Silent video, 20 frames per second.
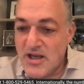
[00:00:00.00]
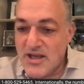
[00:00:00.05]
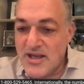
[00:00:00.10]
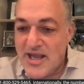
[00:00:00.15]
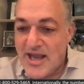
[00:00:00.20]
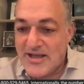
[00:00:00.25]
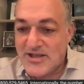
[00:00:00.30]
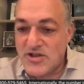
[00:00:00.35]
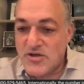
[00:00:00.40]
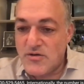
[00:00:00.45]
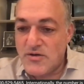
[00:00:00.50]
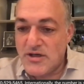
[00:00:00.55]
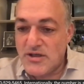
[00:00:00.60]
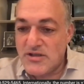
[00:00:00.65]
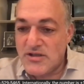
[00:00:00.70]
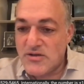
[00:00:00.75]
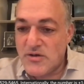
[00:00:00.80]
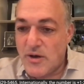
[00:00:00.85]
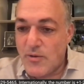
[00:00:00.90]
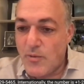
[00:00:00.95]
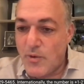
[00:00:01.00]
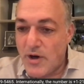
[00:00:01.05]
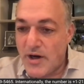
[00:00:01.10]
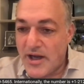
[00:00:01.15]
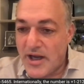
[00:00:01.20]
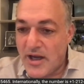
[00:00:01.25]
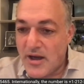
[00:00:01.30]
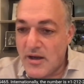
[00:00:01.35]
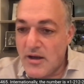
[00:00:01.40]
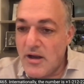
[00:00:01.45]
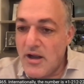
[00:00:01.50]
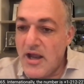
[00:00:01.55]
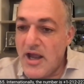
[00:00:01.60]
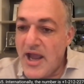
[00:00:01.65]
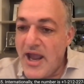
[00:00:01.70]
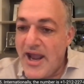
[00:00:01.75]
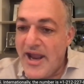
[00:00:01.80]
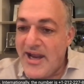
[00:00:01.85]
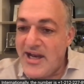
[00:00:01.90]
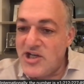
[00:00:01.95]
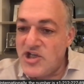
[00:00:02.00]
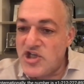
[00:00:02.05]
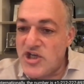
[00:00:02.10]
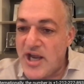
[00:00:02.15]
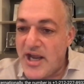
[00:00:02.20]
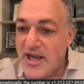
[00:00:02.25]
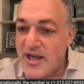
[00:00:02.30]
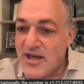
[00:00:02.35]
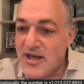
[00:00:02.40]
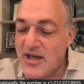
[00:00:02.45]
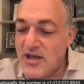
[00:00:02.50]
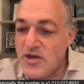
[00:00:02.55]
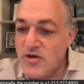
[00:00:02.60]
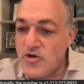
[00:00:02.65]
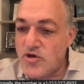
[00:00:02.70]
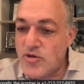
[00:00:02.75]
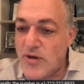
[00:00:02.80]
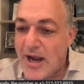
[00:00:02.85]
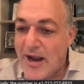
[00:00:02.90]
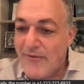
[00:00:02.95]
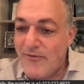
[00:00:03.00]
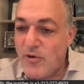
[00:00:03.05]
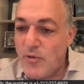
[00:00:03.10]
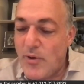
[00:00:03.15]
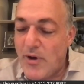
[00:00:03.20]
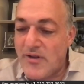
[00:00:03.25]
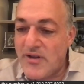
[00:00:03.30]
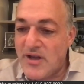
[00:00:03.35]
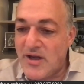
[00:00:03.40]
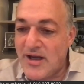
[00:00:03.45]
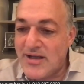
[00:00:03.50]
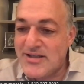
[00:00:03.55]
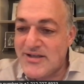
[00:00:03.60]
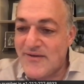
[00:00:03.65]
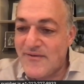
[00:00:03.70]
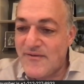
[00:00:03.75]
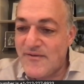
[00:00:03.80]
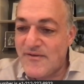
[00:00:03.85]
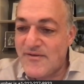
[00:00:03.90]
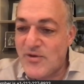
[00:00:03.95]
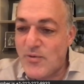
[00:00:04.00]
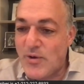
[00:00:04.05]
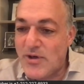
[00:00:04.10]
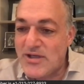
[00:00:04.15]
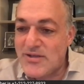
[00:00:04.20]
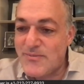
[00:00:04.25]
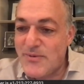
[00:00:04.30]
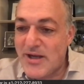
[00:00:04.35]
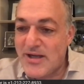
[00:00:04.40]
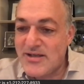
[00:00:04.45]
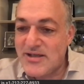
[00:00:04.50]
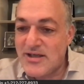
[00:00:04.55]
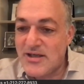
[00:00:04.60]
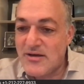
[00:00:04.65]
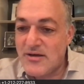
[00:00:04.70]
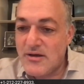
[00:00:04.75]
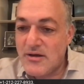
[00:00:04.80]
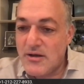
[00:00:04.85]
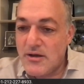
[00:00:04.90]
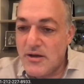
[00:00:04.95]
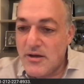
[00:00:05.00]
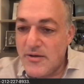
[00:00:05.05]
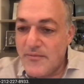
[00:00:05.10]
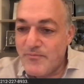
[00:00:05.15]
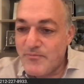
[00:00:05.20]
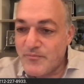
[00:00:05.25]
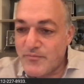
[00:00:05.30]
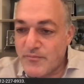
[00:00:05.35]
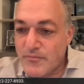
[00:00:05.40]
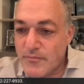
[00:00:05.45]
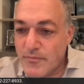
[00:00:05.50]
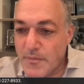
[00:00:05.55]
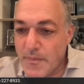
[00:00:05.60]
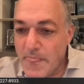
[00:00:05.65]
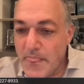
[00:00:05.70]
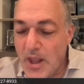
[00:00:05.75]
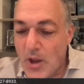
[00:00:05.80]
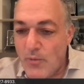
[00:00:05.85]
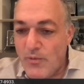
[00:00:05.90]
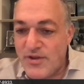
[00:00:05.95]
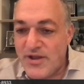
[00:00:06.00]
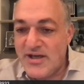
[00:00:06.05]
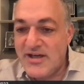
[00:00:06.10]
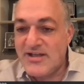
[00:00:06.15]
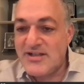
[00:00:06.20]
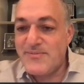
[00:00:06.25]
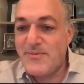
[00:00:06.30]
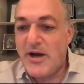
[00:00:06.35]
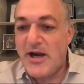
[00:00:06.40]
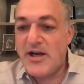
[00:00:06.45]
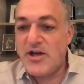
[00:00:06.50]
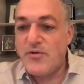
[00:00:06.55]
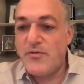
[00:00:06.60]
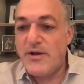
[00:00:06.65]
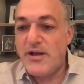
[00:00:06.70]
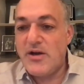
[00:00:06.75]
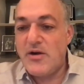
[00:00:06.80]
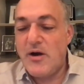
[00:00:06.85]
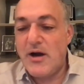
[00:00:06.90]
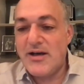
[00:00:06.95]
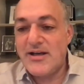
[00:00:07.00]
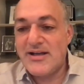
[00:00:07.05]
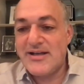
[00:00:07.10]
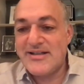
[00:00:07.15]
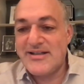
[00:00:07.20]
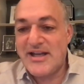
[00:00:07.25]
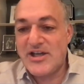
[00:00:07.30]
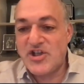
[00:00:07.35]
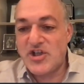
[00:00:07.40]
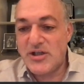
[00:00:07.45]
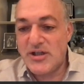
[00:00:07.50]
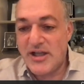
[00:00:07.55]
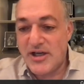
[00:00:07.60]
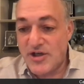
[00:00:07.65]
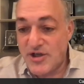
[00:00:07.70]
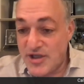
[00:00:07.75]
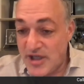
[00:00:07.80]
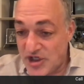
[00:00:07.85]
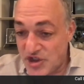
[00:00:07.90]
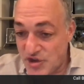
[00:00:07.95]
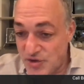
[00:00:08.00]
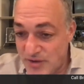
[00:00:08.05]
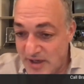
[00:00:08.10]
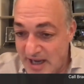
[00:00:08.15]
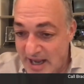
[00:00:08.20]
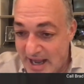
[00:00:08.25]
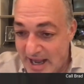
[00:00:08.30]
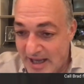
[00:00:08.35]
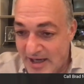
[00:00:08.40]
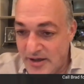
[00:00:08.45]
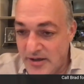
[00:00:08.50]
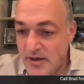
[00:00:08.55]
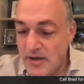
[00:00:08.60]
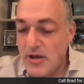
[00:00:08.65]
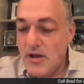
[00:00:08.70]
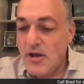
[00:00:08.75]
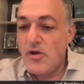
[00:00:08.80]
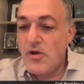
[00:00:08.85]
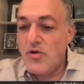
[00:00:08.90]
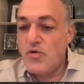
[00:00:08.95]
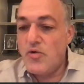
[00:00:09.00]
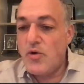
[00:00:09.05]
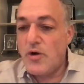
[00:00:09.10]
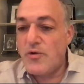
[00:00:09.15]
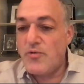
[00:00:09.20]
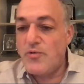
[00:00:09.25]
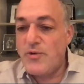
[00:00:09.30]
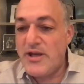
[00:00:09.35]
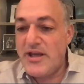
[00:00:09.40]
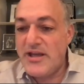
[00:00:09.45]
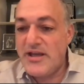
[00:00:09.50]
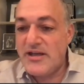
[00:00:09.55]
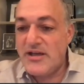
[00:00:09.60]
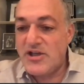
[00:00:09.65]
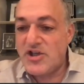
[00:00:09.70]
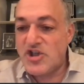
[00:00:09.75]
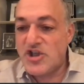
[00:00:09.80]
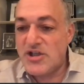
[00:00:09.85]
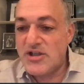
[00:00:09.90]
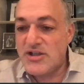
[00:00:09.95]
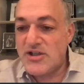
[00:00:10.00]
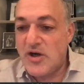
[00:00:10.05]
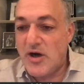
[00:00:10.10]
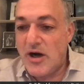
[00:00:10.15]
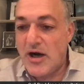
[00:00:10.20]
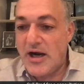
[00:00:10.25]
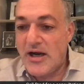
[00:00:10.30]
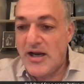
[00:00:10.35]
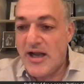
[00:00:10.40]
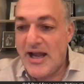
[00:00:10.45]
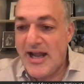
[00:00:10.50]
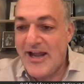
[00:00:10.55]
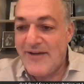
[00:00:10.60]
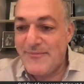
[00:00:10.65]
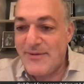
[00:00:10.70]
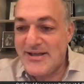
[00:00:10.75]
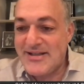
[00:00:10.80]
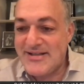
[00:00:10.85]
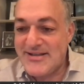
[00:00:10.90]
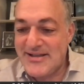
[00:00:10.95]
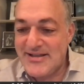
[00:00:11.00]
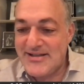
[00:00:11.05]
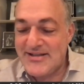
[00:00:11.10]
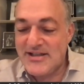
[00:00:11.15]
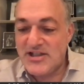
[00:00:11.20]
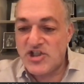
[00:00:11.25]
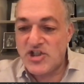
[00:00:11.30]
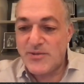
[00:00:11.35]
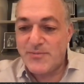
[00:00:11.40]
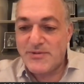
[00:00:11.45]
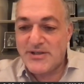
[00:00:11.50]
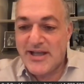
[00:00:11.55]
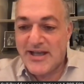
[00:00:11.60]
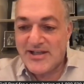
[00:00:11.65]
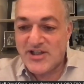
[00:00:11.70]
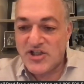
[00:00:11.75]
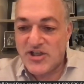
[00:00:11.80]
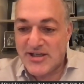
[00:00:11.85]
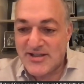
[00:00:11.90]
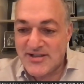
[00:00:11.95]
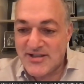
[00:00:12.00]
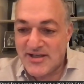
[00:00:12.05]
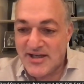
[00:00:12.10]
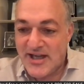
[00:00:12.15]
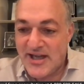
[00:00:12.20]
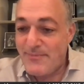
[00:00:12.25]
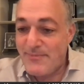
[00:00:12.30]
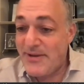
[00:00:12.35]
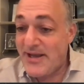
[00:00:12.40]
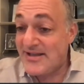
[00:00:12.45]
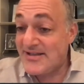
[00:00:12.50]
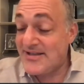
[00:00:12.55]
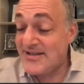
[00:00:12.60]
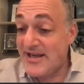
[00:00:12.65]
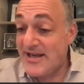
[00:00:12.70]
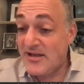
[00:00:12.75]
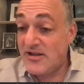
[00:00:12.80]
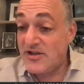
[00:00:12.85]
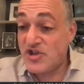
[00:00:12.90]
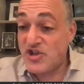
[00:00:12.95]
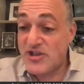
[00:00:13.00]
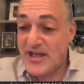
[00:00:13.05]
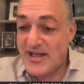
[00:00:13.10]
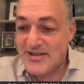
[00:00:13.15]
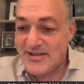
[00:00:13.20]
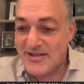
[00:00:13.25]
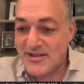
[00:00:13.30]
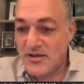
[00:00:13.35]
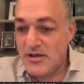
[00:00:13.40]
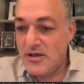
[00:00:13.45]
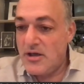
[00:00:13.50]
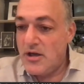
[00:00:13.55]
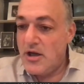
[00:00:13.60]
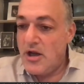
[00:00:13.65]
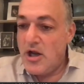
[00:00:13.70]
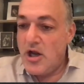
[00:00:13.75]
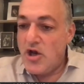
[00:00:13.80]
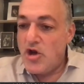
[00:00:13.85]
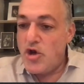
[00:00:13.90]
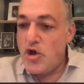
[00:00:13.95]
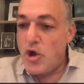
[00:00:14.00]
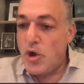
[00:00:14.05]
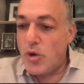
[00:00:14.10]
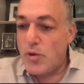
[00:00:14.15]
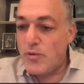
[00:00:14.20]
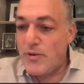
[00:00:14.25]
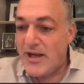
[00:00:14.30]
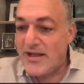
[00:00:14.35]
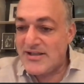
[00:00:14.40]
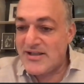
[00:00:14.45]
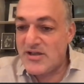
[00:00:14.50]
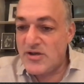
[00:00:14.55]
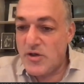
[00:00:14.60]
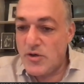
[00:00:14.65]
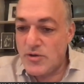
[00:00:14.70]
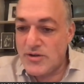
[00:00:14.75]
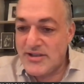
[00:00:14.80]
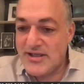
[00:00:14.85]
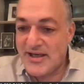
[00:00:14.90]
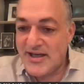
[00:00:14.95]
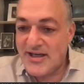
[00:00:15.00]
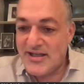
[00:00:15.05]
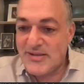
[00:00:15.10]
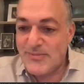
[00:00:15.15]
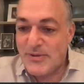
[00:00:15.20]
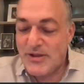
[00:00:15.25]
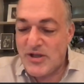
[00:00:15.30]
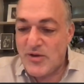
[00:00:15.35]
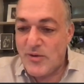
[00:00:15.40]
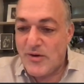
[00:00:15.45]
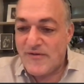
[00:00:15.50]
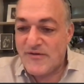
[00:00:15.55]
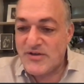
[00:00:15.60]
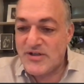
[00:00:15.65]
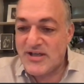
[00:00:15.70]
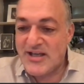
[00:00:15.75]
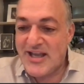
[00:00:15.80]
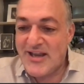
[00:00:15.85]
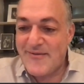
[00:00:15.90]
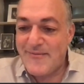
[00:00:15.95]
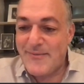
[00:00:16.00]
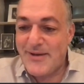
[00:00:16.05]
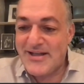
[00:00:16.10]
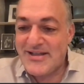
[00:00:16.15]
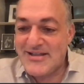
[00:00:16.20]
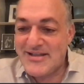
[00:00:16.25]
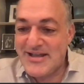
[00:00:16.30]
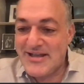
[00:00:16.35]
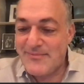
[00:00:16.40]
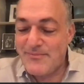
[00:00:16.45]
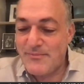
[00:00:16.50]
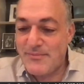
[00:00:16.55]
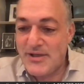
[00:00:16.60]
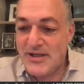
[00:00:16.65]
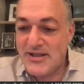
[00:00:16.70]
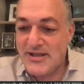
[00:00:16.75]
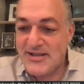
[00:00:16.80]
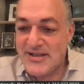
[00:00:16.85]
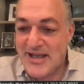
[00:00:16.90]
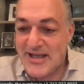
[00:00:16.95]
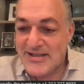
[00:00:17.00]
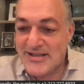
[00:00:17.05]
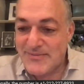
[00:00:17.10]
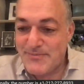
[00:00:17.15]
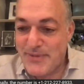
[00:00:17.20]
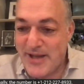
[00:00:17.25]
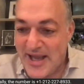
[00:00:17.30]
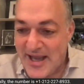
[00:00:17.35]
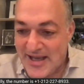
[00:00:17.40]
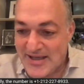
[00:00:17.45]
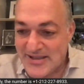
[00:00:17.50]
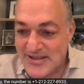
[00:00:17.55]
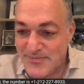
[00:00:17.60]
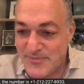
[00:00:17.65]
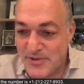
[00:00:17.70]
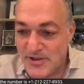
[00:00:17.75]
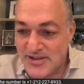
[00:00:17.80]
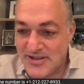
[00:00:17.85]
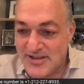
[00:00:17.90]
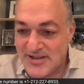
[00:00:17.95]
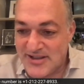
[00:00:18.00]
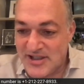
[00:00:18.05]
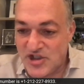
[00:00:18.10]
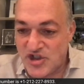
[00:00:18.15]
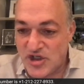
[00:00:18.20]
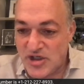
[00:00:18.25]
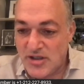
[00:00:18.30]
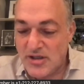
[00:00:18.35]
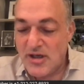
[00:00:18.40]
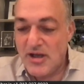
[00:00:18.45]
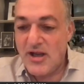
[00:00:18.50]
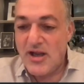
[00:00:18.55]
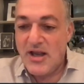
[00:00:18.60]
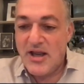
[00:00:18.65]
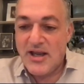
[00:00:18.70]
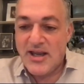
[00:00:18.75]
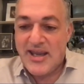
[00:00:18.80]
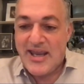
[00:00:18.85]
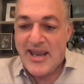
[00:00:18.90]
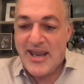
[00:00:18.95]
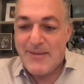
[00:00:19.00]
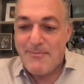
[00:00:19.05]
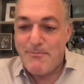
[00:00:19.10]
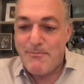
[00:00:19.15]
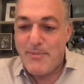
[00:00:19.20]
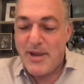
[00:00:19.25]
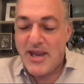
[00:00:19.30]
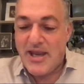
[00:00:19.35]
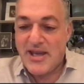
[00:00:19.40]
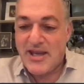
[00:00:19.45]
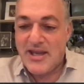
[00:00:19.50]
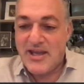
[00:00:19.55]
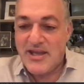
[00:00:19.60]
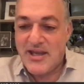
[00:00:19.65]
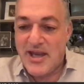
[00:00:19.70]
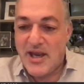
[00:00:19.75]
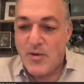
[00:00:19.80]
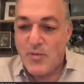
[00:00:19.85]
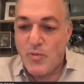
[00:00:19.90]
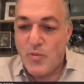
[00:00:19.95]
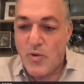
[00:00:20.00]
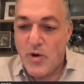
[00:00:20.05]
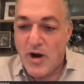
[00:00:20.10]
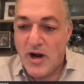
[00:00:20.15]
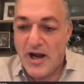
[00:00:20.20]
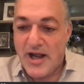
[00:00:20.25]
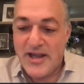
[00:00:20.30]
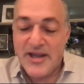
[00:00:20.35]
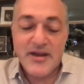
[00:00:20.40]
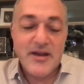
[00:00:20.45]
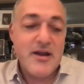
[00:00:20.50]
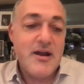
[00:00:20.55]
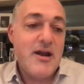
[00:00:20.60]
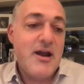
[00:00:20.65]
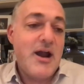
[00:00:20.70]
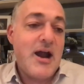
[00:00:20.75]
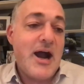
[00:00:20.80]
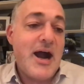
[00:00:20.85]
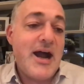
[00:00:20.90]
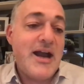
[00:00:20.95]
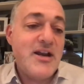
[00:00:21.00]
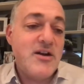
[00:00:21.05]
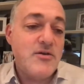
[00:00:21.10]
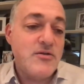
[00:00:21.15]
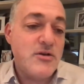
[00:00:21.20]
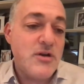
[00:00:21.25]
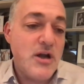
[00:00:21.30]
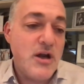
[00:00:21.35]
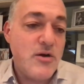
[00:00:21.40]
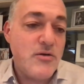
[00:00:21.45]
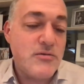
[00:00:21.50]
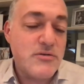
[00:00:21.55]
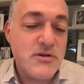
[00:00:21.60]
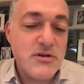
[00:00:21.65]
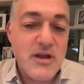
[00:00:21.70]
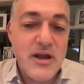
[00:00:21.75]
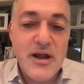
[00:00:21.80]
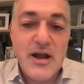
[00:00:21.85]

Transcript: Yes, you can start working. AJ, can you travel while the I-751 is pending with an expired green card and extension letter? Yes, you can. Noreen Shazard, I have my citizenship test yesterday. I passed English test. No arrests, no tickets, but the officer gave me test passed, but decision can't make it yet. Why? I don't know.